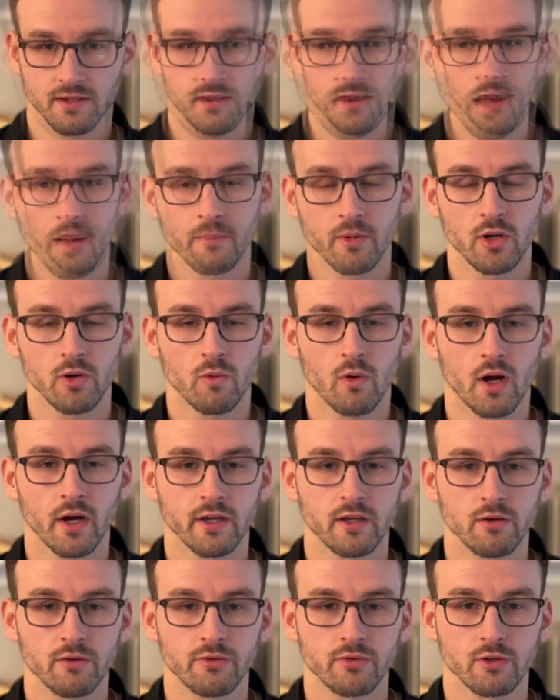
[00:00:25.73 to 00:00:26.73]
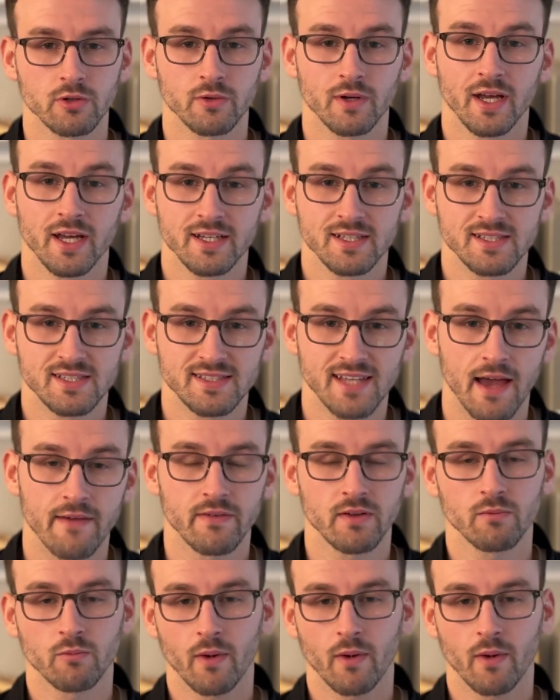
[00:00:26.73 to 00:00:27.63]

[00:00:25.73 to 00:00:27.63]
I'm going to walk you through 7